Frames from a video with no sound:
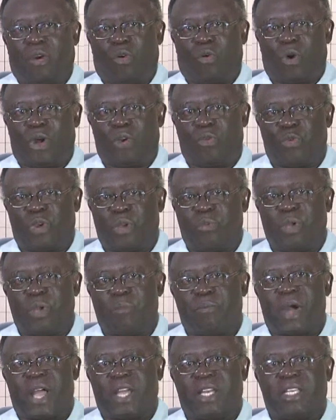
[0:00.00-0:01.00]
What do we
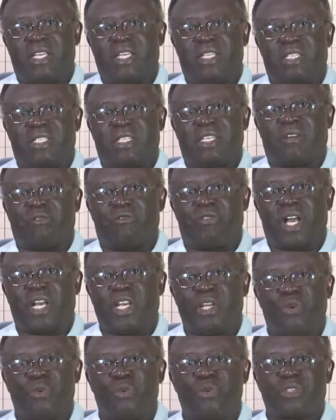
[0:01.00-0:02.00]
mean by this? The
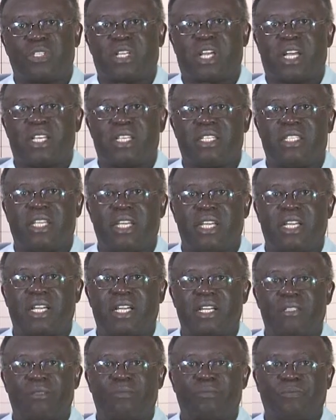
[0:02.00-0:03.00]
values can
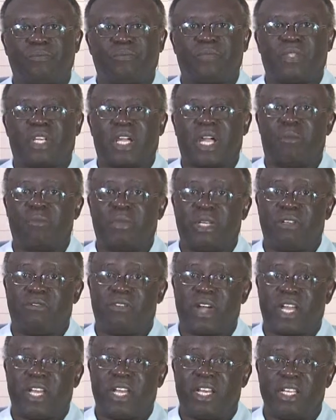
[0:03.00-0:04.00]
be
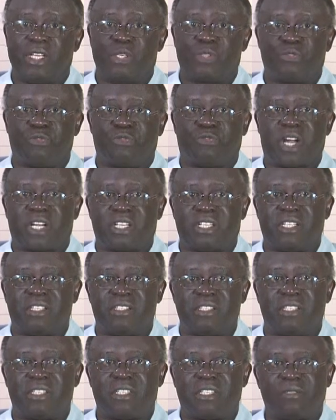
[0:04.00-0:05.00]
divided into
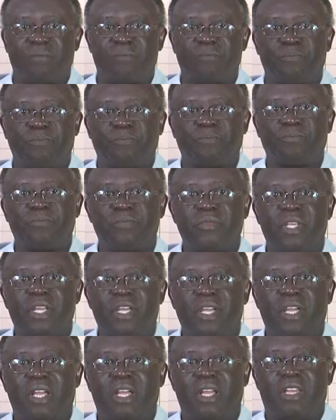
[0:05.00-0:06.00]
fractions.
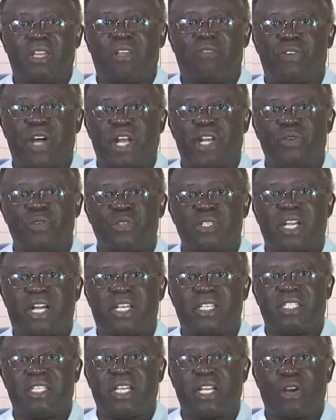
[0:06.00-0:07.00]
The values
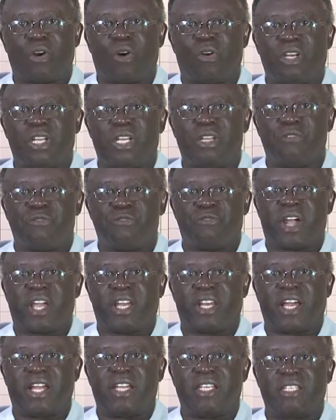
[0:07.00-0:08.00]
can take on
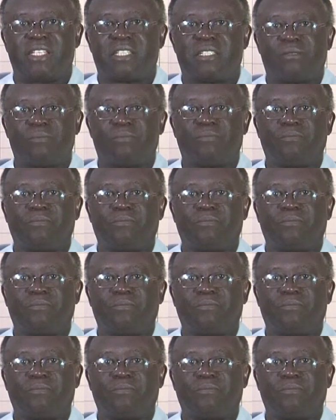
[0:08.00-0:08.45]
infinite